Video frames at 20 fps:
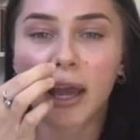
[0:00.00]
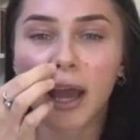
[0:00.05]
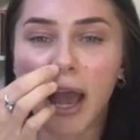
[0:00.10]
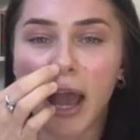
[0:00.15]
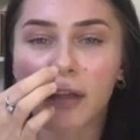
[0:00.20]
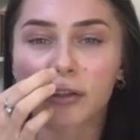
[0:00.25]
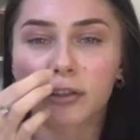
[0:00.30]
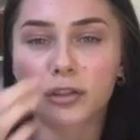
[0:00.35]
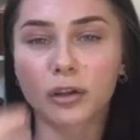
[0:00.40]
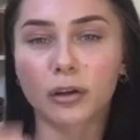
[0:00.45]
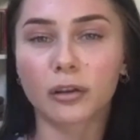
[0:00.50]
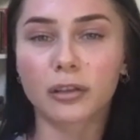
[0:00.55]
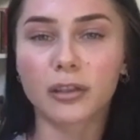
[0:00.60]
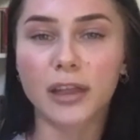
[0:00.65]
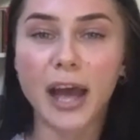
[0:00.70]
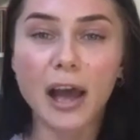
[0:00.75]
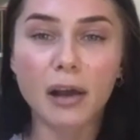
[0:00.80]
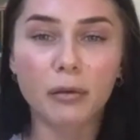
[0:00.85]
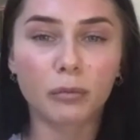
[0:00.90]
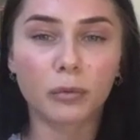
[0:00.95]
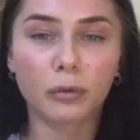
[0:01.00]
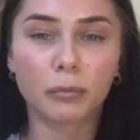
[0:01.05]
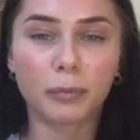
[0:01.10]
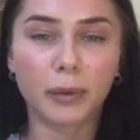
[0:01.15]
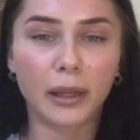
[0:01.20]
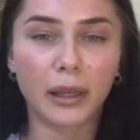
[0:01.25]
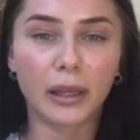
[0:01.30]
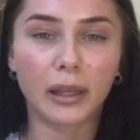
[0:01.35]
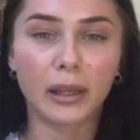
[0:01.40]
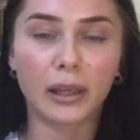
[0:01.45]
And so that would
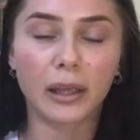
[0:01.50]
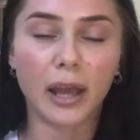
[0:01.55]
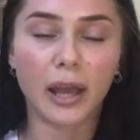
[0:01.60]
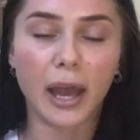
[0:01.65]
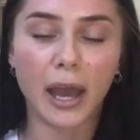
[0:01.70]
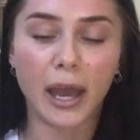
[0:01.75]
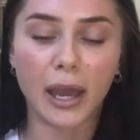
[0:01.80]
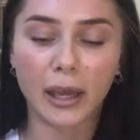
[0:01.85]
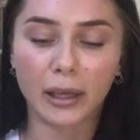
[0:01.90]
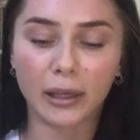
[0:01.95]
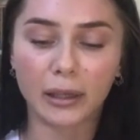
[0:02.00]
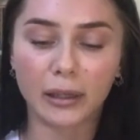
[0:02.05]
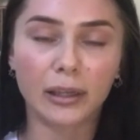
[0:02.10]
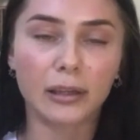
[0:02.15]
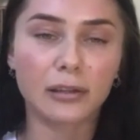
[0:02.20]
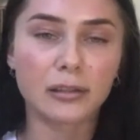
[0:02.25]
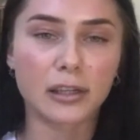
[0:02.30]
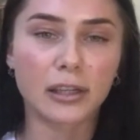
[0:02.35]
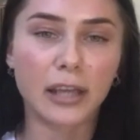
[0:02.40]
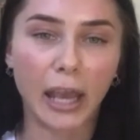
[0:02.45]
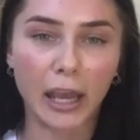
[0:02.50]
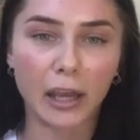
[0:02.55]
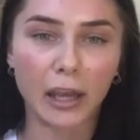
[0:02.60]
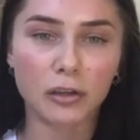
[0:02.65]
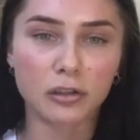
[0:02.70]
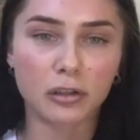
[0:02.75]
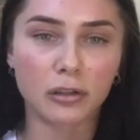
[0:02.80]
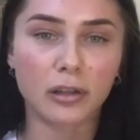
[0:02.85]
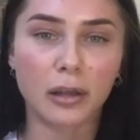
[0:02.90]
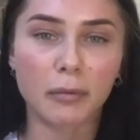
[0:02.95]
be an
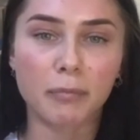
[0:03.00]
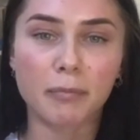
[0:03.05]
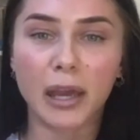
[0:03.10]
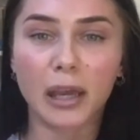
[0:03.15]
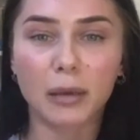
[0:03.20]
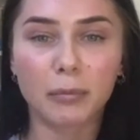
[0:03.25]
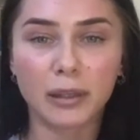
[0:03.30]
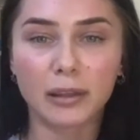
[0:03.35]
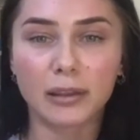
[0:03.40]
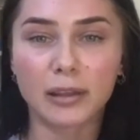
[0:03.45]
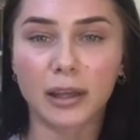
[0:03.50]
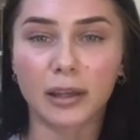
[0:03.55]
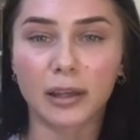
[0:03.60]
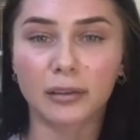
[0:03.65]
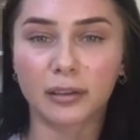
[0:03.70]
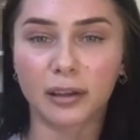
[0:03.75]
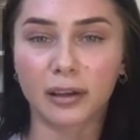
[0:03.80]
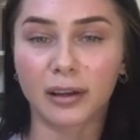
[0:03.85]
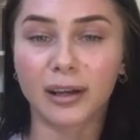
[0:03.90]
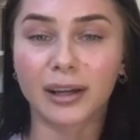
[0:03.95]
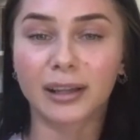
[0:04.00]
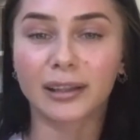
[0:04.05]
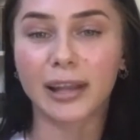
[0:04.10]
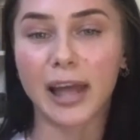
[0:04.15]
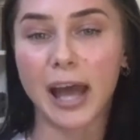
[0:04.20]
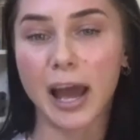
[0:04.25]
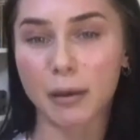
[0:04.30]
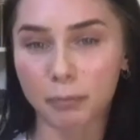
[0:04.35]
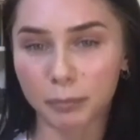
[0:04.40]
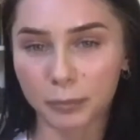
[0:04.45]
indication that maybe there's a
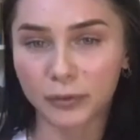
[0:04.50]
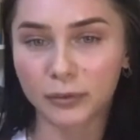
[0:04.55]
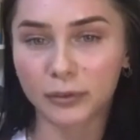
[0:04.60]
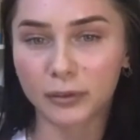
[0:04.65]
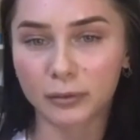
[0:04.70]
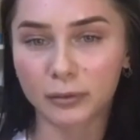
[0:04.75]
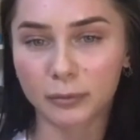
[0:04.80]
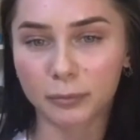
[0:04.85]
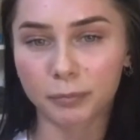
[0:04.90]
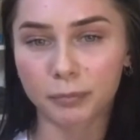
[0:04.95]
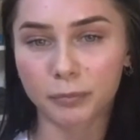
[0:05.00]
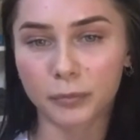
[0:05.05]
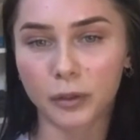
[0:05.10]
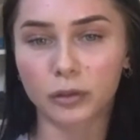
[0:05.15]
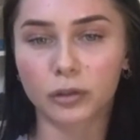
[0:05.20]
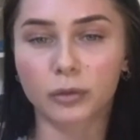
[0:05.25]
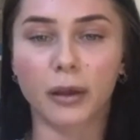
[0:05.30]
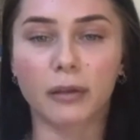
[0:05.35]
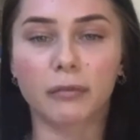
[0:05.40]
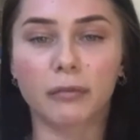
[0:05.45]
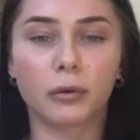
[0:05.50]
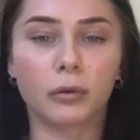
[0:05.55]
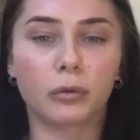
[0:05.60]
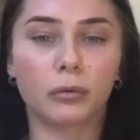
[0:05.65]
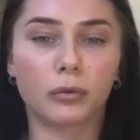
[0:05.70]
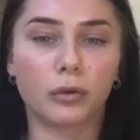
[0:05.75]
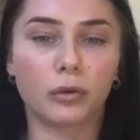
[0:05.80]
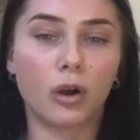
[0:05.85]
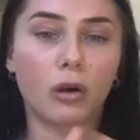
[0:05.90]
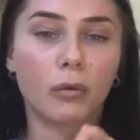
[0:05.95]
collapse. So I feel
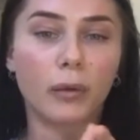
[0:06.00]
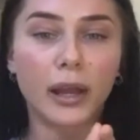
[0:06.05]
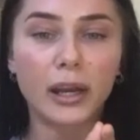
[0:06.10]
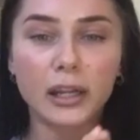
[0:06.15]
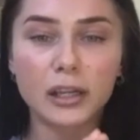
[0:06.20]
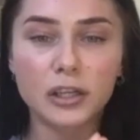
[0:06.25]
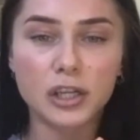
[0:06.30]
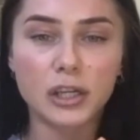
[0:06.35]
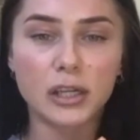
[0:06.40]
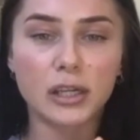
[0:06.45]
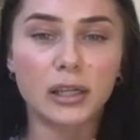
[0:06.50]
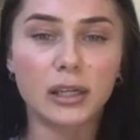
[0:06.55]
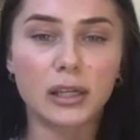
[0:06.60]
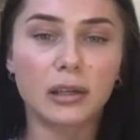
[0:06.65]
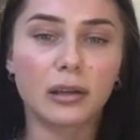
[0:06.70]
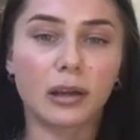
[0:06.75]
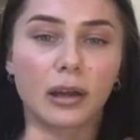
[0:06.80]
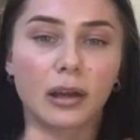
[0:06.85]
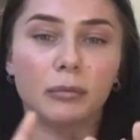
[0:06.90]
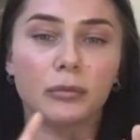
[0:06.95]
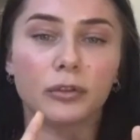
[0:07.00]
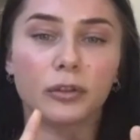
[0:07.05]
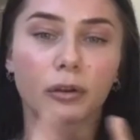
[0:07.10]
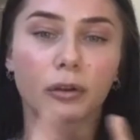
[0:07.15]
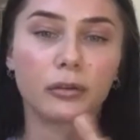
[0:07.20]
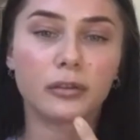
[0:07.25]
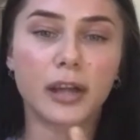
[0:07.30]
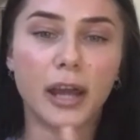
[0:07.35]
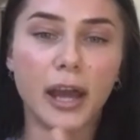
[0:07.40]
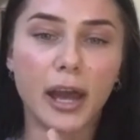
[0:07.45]
no energy, I'm
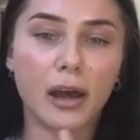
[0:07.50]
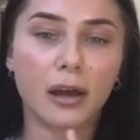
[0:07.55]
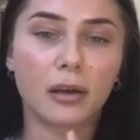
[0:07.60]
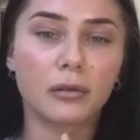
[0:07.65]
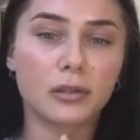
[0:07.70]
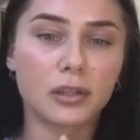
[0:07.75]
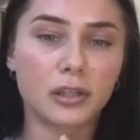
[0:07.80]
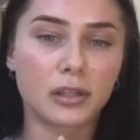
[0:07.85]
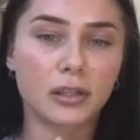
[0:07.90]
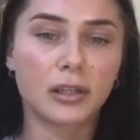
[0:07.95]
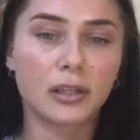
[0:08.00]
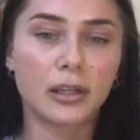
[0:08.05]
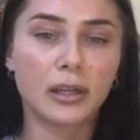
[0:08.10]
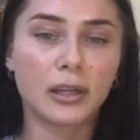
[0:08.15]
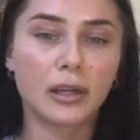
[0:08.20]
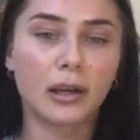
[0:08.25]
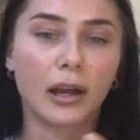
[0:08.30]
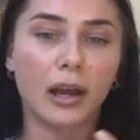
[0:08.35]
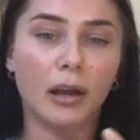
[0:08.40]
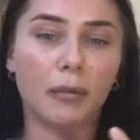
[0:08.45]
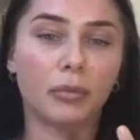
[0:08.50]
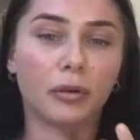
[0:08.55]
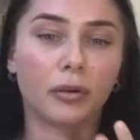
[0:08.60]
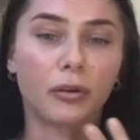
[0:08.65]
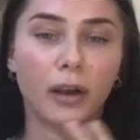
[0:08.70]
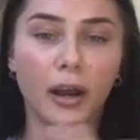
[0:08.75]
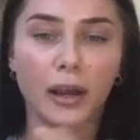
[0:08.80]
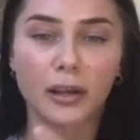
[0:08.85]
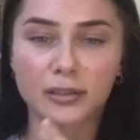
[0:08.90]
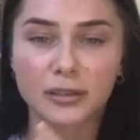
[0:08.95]
zoned out, I'm
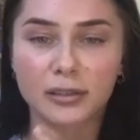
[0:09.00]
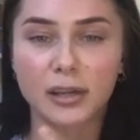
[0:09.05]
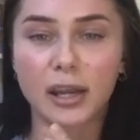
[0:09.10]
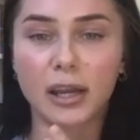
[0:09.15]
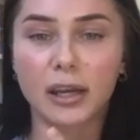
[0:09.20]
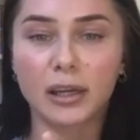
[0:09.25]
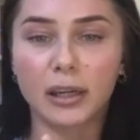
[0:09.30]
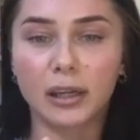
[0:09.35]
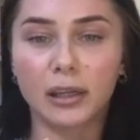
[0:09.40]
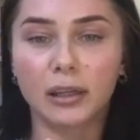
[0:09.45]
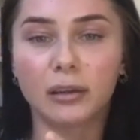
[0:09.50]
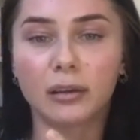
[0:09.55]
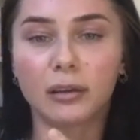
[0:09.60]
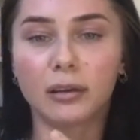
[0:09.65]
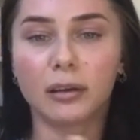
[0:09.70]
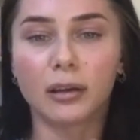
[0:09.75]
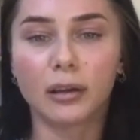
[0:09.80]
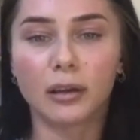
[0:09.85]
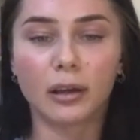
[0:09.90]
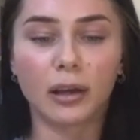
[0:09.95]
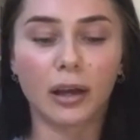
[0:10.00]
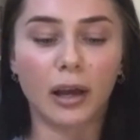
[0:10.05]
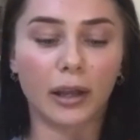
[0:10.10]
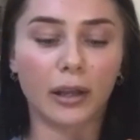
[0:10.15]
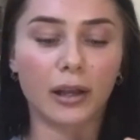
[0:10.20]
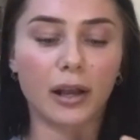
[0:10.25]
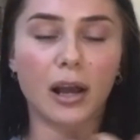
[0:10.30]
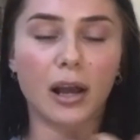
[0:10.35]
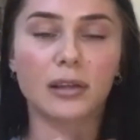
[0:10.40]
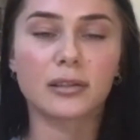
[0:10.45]
procrastinating, I
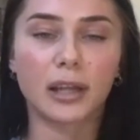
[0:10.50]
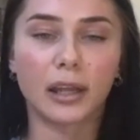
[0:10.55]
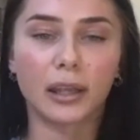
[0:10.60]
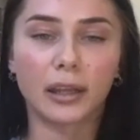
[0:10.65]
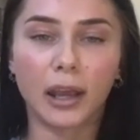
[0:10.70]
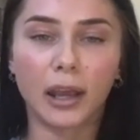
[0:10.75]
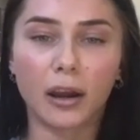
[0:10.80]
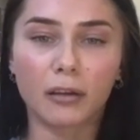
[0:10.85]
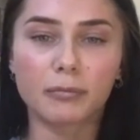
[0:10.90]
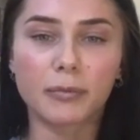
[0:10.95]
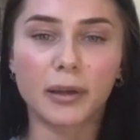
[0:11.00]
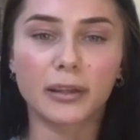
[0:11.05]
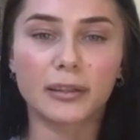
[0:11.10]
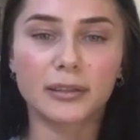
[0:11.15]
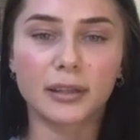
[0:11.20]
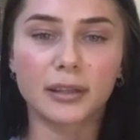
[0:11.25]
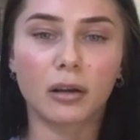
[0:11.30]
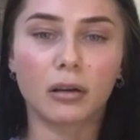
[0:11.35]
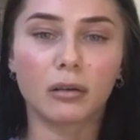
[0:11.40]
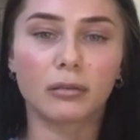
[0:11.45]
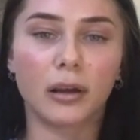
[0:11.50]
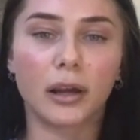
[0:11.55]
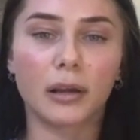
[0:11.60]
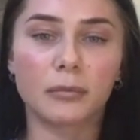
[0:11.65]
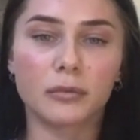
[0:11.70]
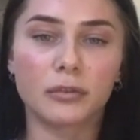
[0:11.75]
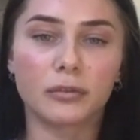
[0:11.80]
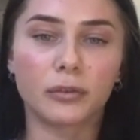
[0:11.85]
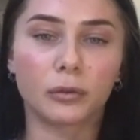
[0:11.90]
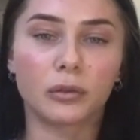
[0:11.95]
can't take care of myself, I
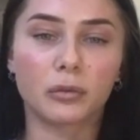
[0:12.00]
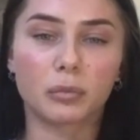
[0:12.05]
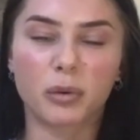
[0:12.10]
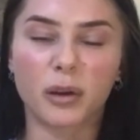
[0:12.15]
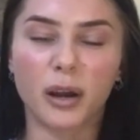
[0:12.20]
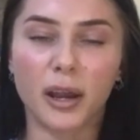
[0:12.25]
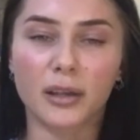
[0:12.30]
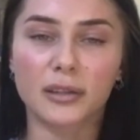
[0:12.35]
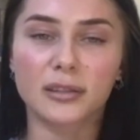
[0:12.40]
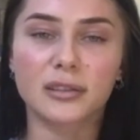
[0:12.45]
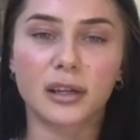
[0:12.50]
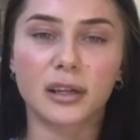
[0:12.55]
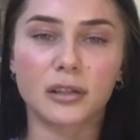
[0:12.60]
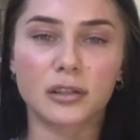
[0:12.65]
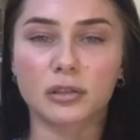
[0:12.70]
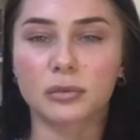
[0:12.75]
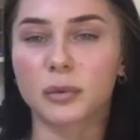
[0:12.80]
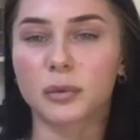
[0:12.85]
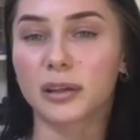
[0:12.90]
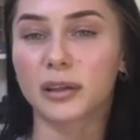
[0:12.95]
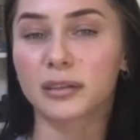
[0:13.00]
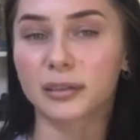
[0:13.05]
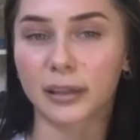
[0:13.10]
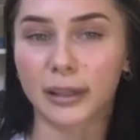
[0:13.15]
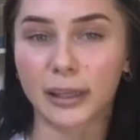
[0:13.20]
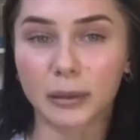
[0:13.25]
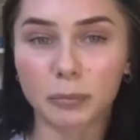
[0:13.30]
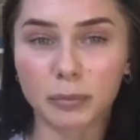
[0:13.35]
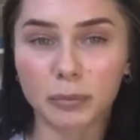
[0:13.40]
feel depressed, I just want to sleep.